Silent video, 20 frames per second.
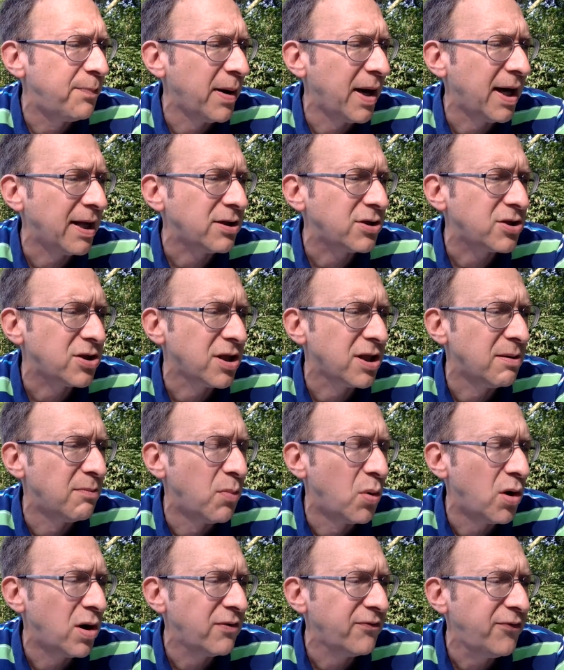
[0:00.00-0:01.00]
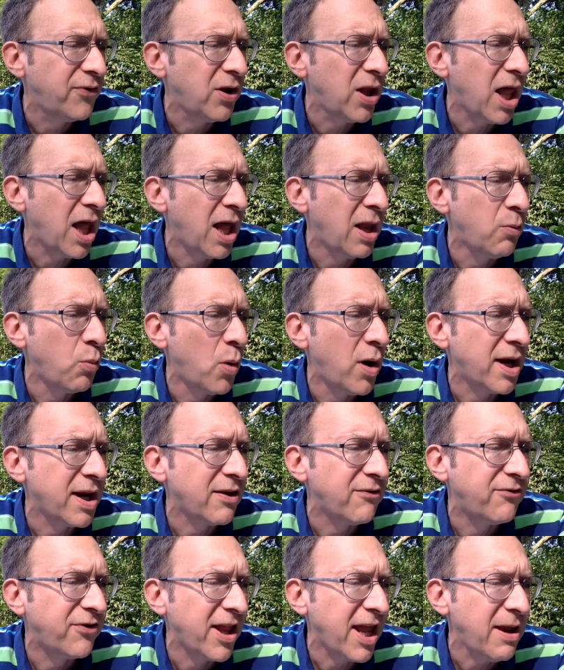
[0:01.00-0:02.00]
but to the mournful,
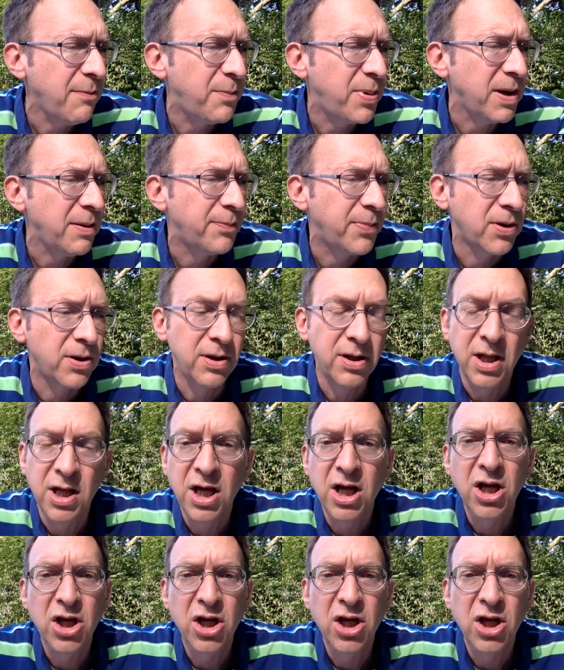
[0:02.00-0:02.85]
unwanted Vlay people,